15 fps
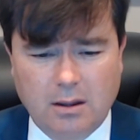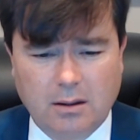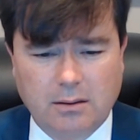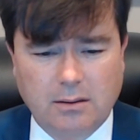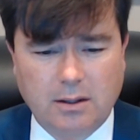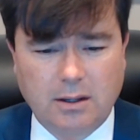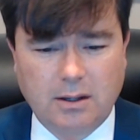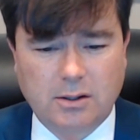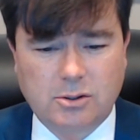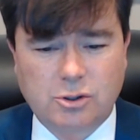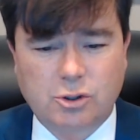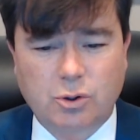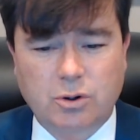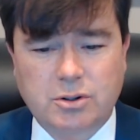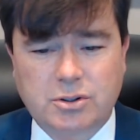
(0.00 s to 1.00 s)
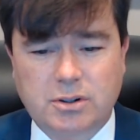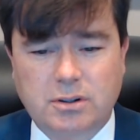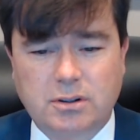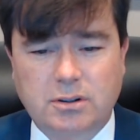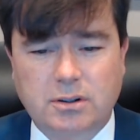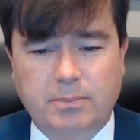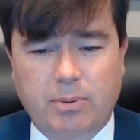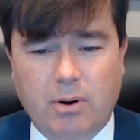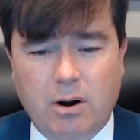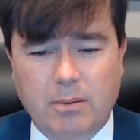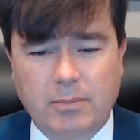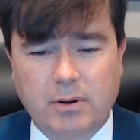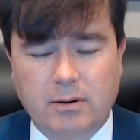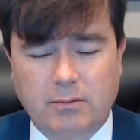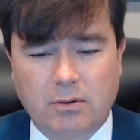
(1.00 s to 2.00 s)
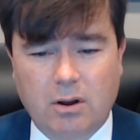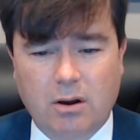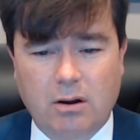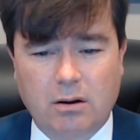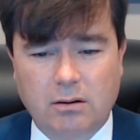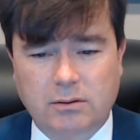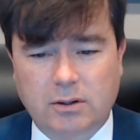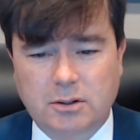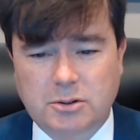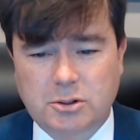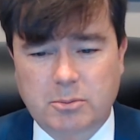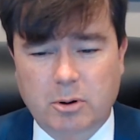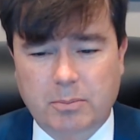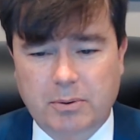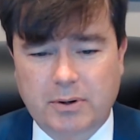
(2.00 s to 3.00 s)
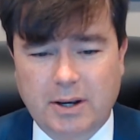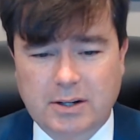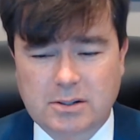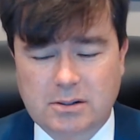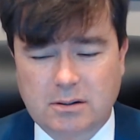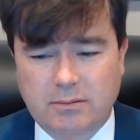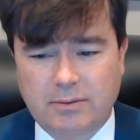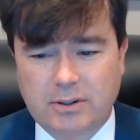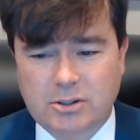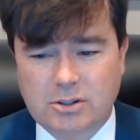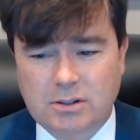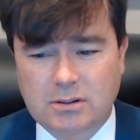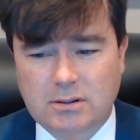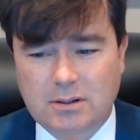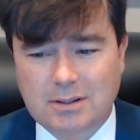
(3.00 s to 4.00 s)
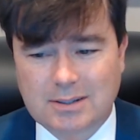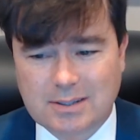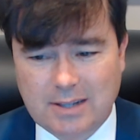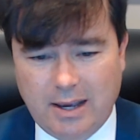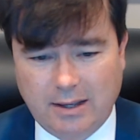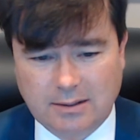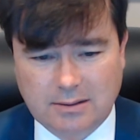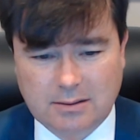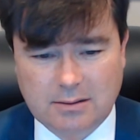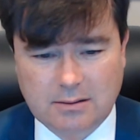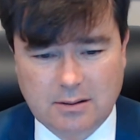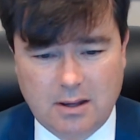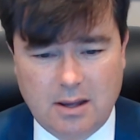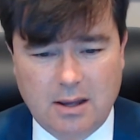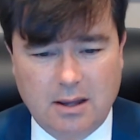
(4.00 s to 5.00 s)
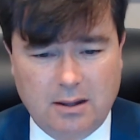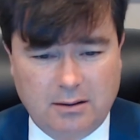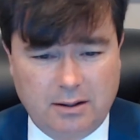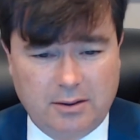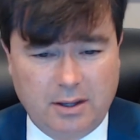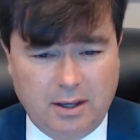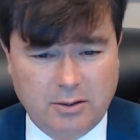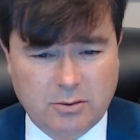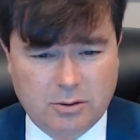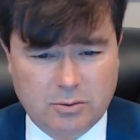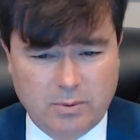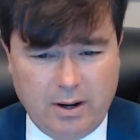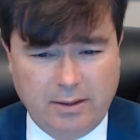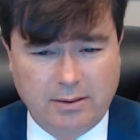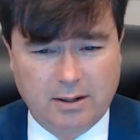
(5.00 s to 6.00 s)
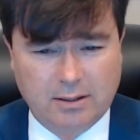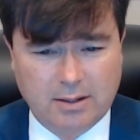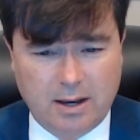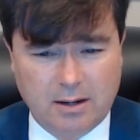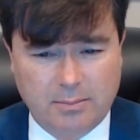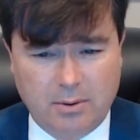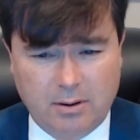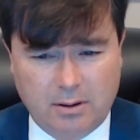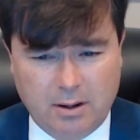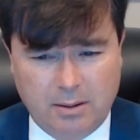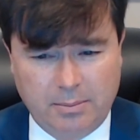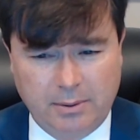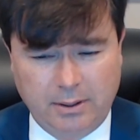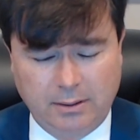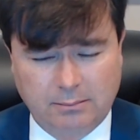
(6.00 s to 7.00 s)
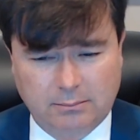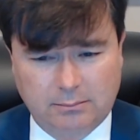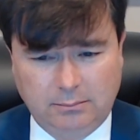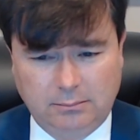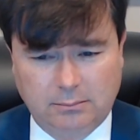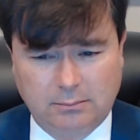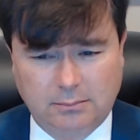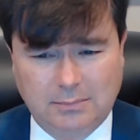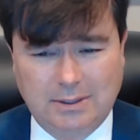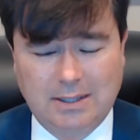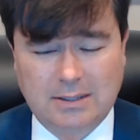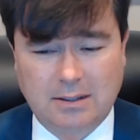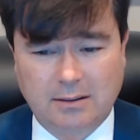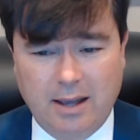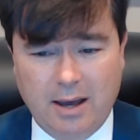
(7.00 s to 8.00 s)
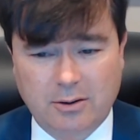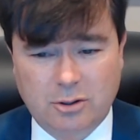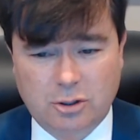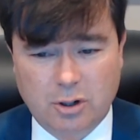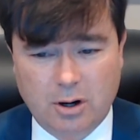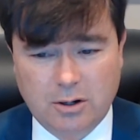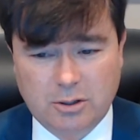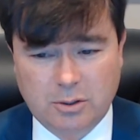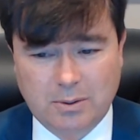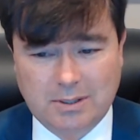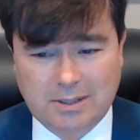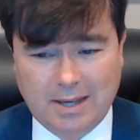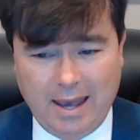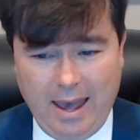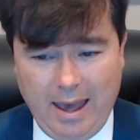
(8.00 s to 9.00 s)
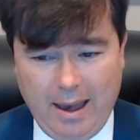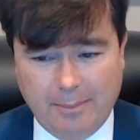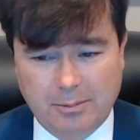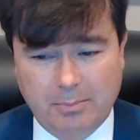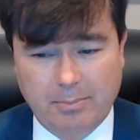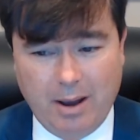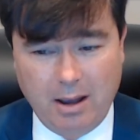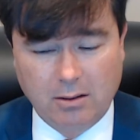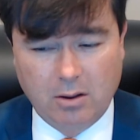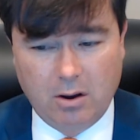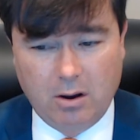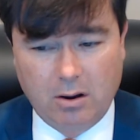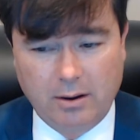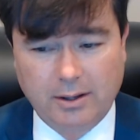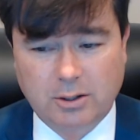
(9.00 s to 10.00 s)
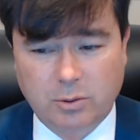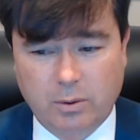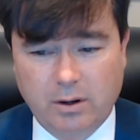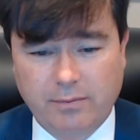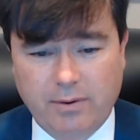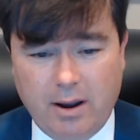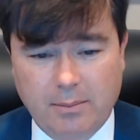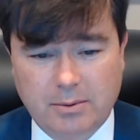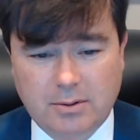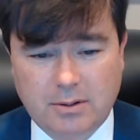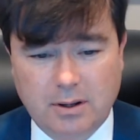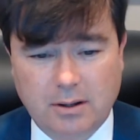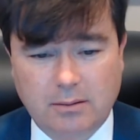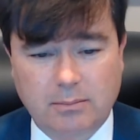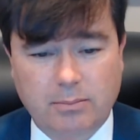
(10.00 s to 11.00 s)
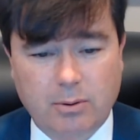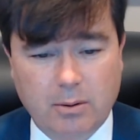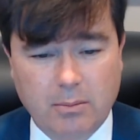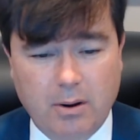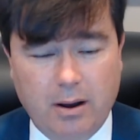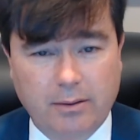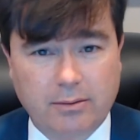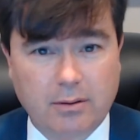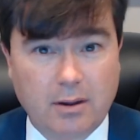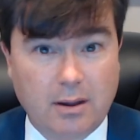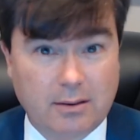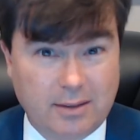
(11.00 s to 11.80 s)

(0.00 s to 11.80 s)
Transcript: The Georgia Department of Law Consumer Protection Division states that the interest rate that a title pawn company is allowed to charge you is capped by law at 25% per month.